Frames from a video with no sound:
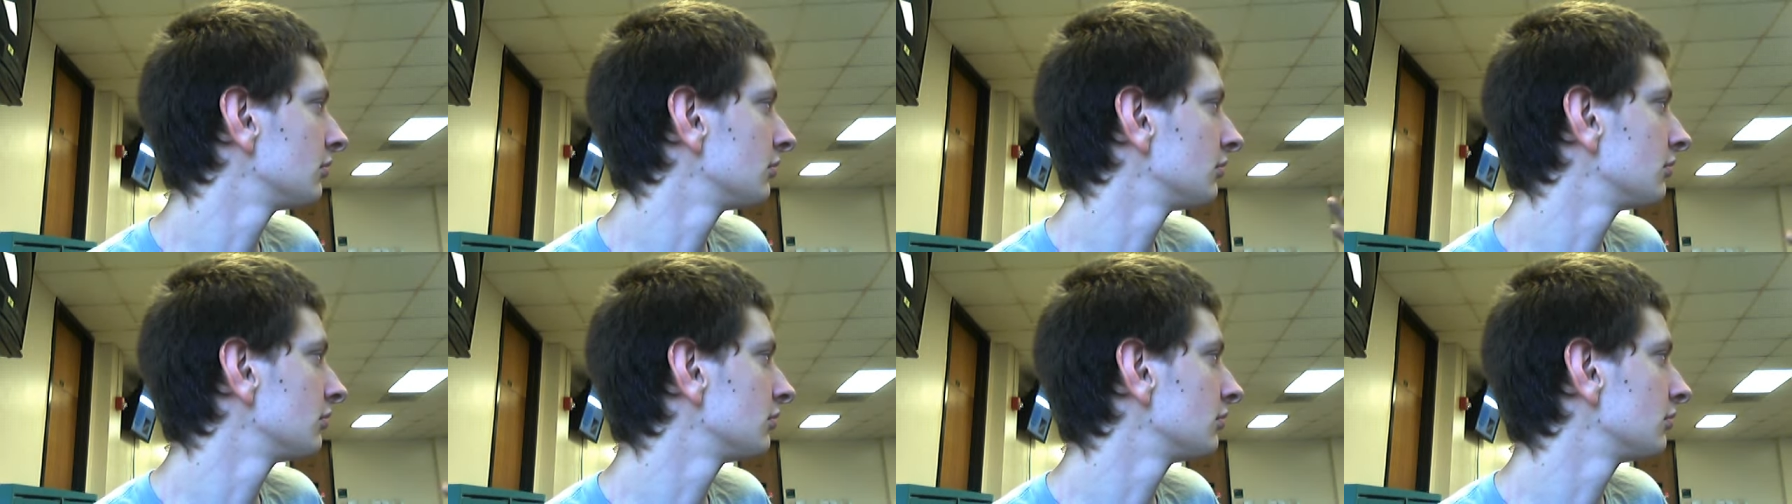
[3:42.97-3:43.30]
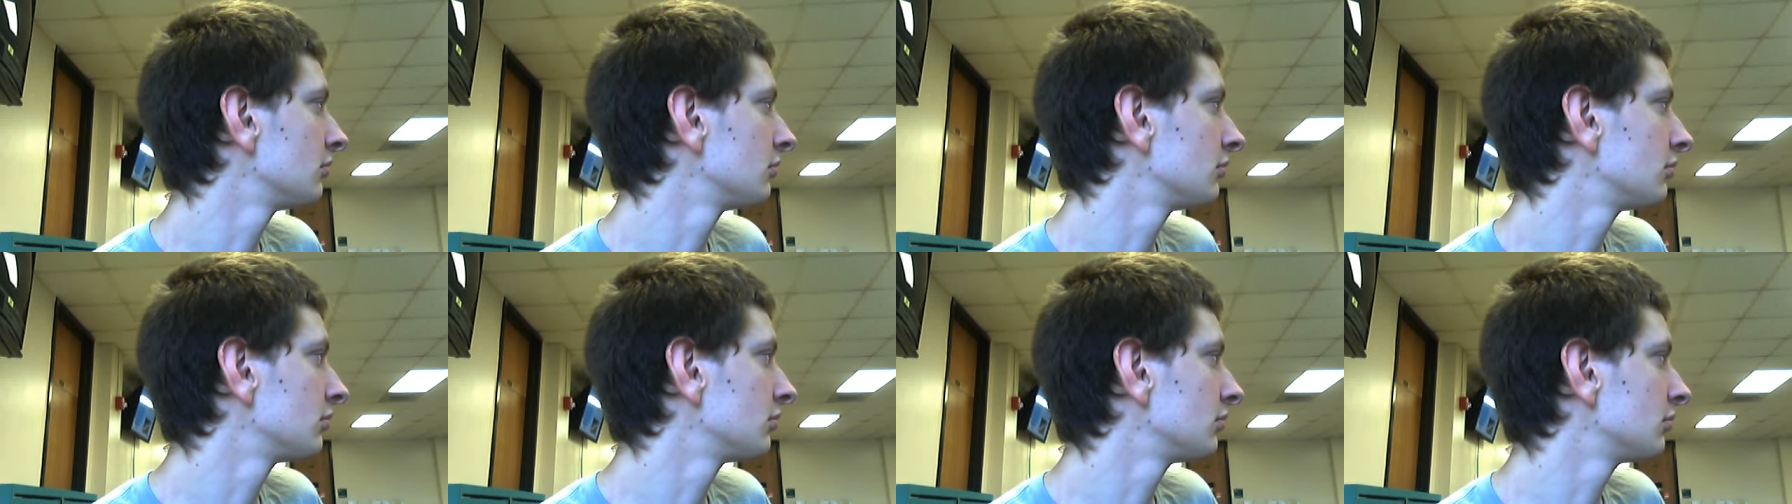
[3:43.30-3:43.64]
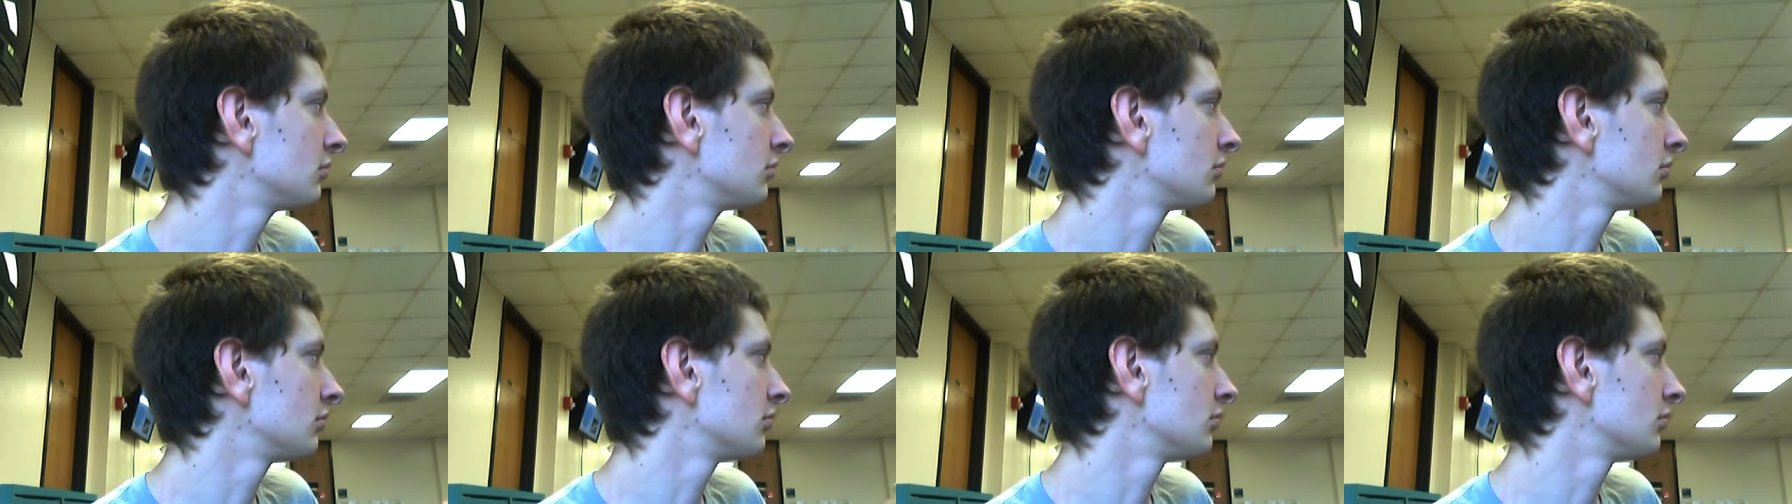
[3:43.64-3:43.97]
directs and
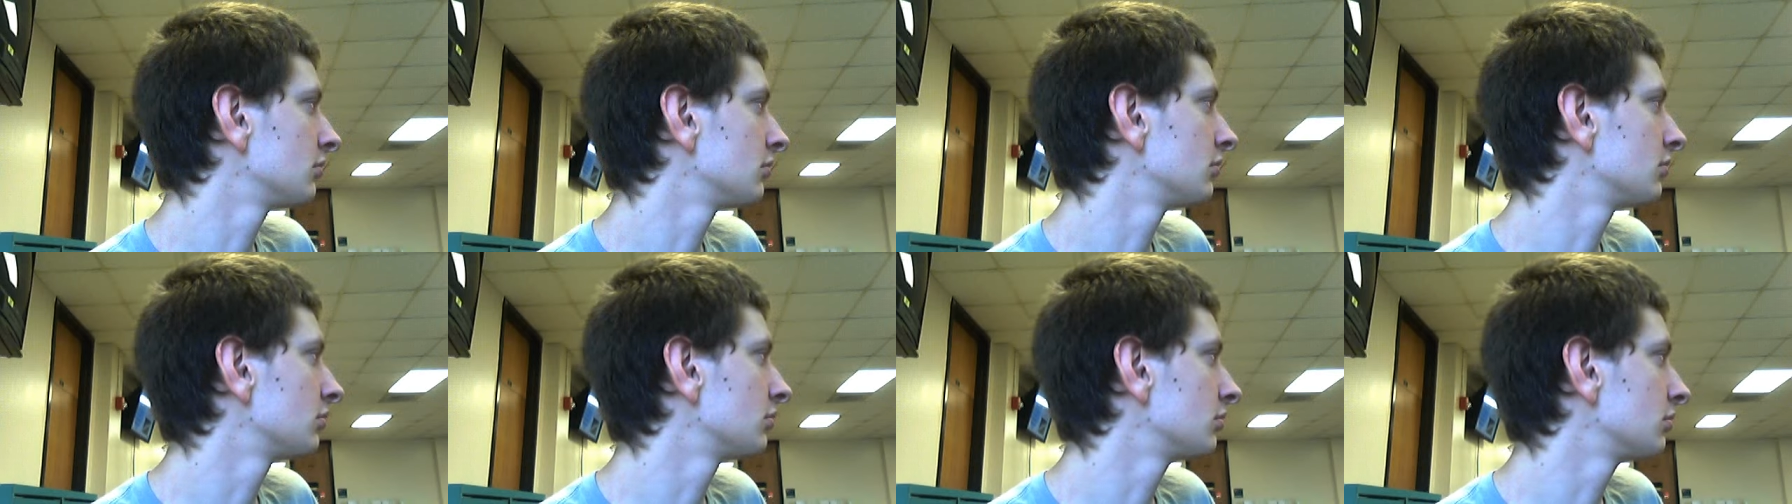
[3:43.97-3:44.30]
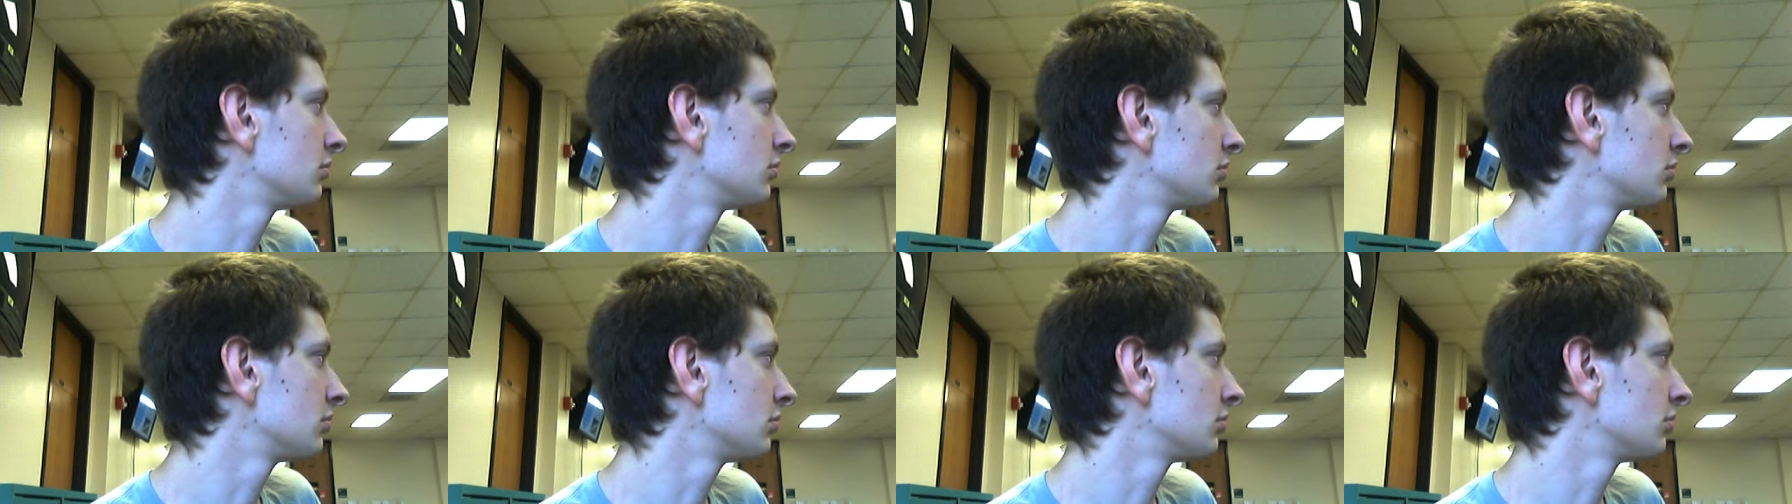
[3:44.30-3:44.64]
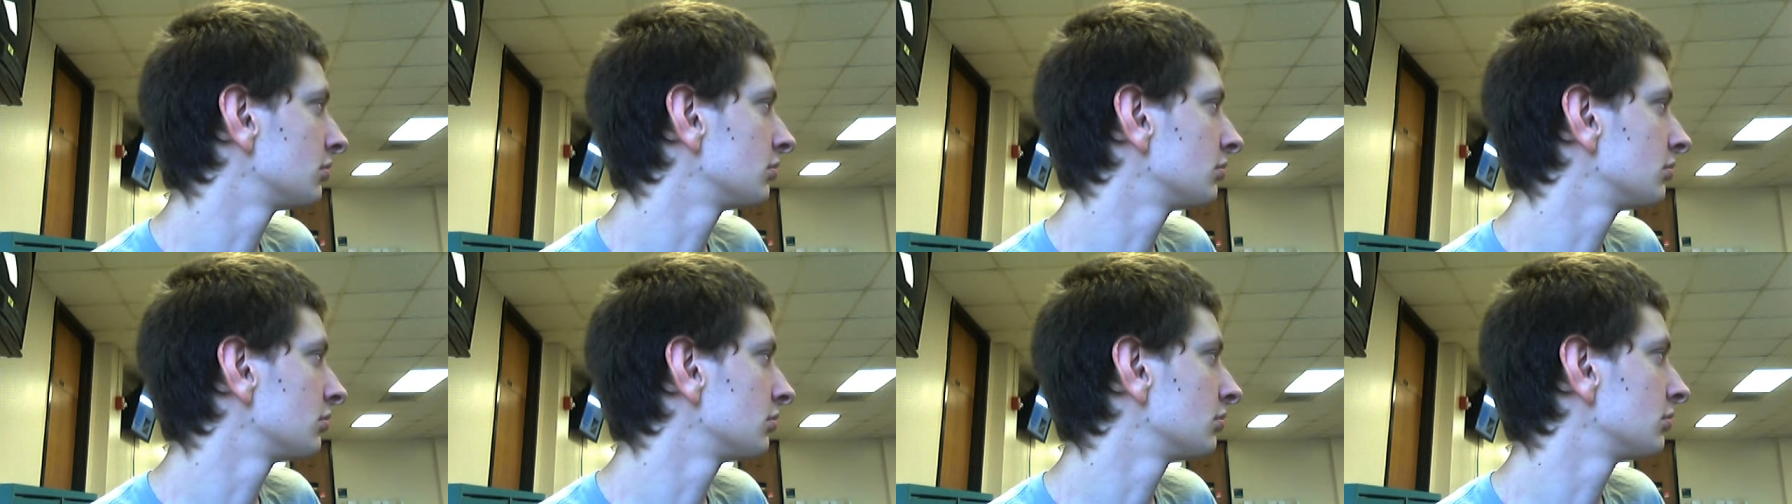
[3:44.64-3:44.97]
owns everything about
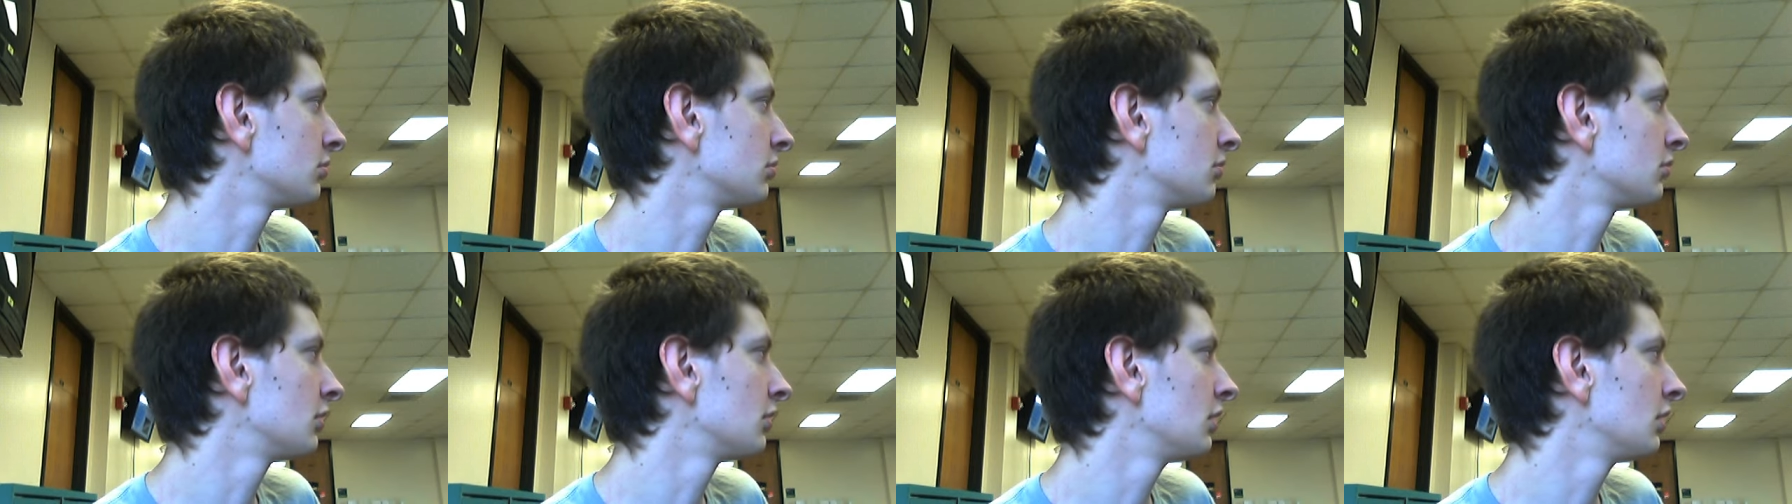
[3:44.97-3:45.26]
Transformers.